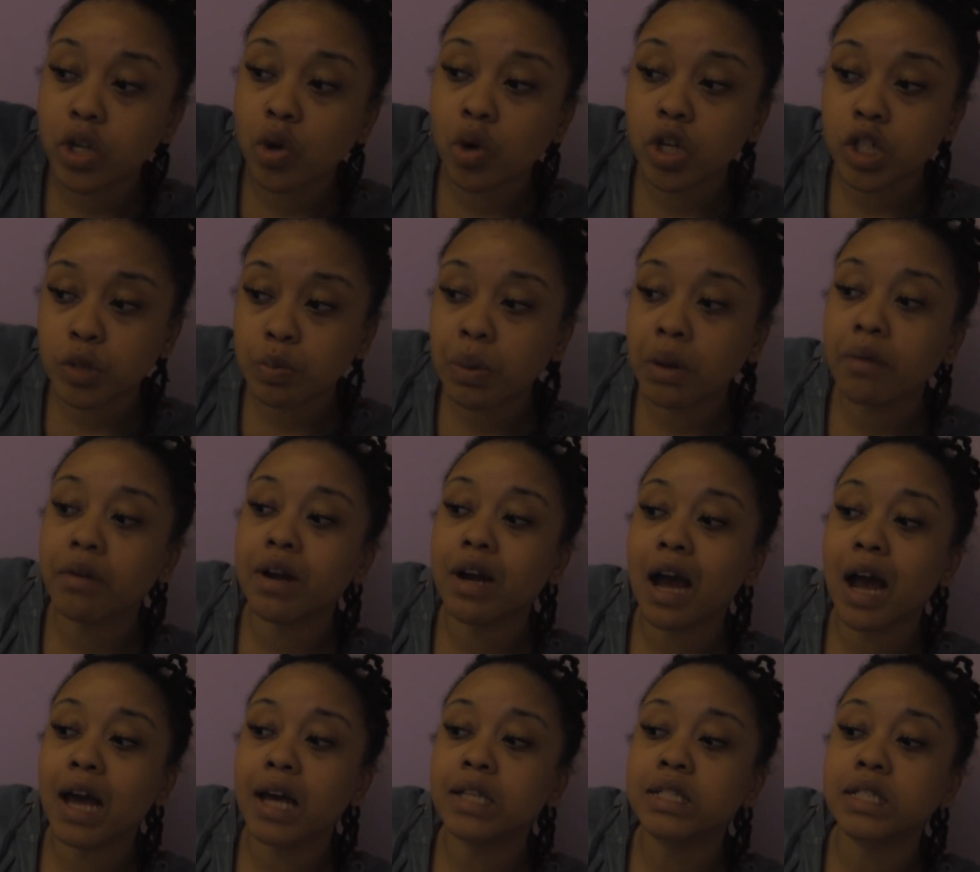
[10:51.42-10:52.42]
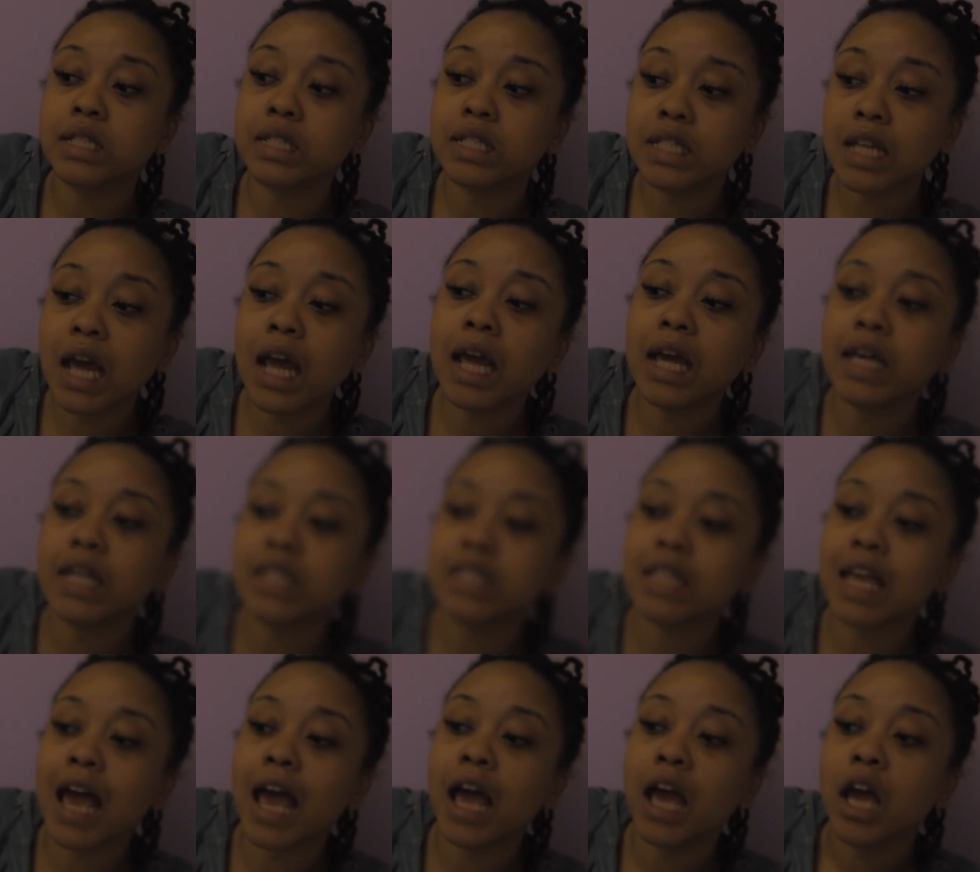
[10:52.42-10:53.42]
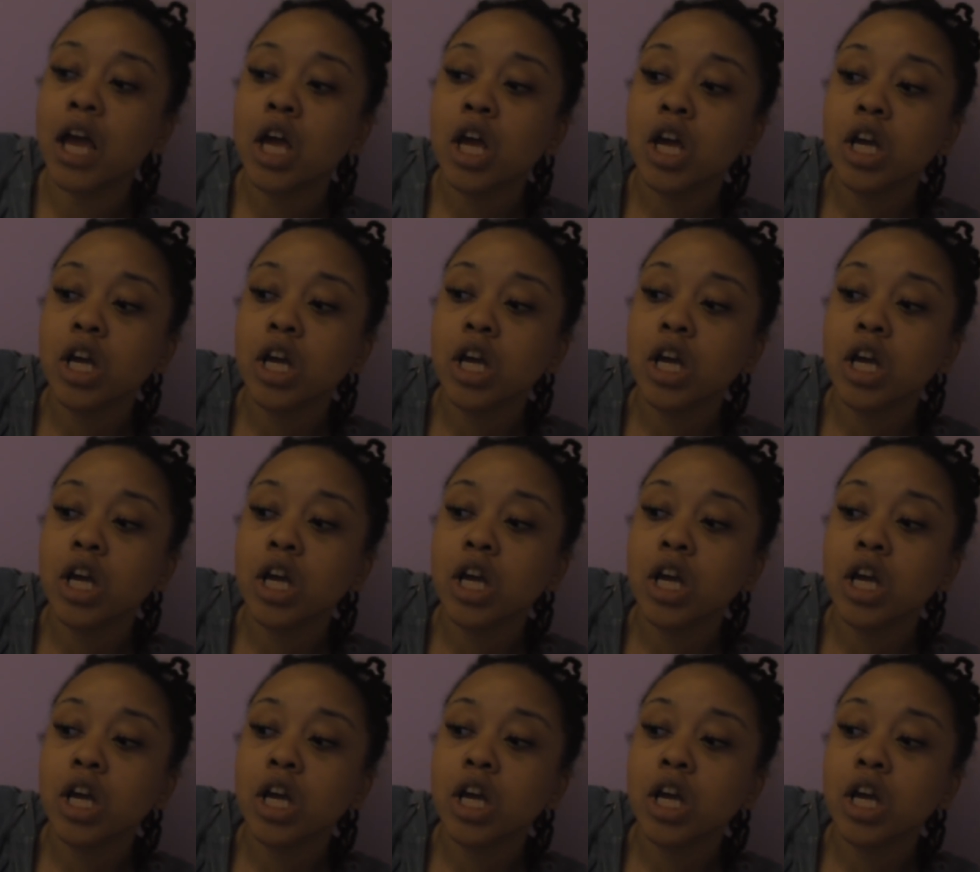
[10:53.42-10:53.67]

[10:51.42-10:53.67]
your spirit guides is saying is that